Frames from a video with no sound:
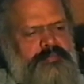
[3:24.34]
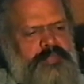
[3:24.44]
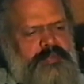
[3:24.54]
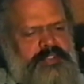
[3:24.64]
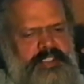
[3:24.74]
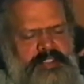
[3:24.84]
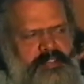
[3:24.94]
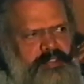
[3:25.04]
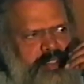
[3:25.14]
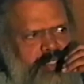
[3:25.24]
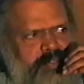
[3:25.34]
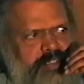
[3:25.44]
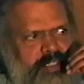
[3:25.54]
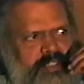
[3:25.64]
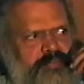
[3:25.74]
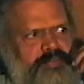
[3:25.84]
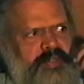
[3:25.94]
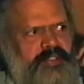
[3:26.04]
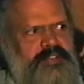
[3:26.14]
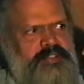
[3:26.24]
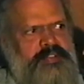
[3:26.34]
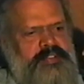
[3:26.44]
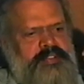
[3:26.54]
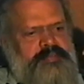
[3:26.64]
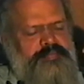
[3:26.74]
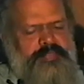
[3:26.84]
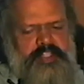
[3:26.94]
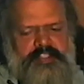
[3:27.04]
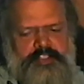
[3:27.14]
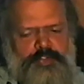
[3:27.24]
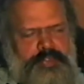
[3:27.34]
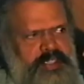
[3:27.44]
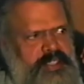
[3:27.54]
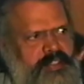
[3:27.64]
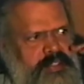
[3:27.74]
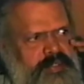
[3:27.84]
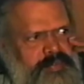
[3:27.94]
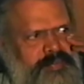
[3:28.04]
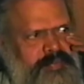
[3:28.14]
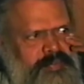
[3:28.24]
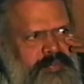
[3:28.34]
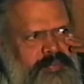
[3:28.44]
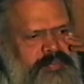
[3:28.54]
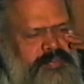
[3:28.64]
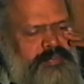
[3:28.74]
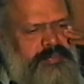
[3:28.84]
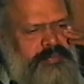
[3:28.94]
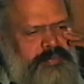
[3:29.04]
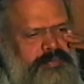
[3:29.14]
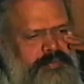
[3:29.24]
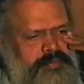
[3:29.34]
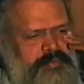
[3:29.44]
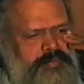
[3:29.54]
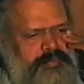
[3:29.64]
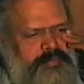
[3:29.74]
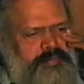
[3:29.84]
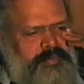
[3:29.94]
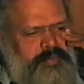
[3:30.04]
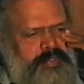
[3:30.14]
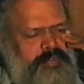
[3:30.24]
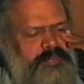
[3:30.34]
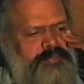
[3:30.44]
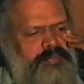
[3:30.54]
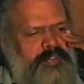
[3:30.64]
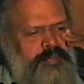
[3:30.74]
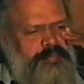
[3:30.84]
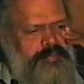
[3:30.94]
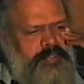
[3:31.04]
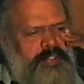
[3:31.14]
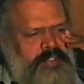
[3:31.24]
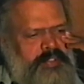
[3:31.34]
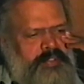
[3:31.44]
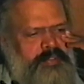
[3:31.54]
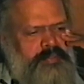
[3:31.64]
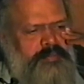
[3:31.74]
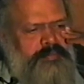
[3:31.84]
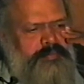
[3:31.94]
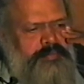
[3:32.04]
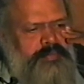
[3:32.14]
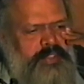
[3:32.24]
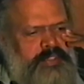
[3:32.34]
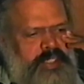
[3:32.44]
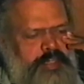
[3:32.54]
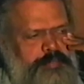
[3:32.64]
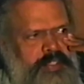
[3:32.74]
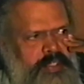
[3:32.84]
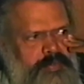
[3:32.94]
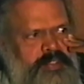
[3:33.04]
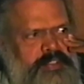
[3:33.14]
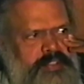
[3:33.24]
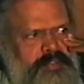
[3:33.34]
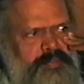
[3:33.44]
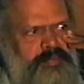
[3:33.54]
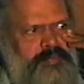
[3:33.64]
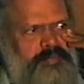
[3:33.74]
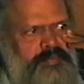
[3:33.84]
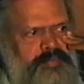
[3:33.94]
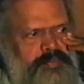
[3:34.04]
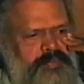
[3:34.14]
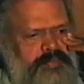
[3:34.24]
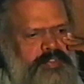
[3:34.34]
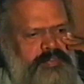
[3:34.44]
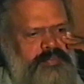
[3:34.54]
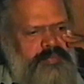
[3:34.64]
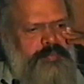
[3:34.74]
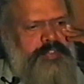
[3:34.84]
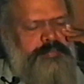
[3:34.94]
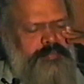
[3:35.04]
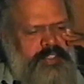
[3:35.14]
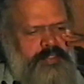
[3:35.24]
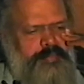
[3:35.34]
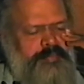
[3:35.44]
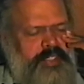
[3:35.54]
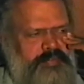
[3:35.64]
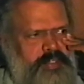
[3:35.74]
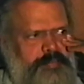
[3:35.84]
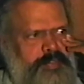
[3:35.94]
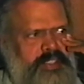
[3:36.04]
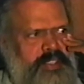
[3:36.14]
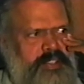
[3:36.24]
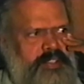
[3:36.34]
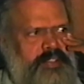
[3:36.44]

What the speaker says: Our seasons are changing fast. There's no rains now. So a lot of things are happening around us now. So we thought we must make the people aware about that.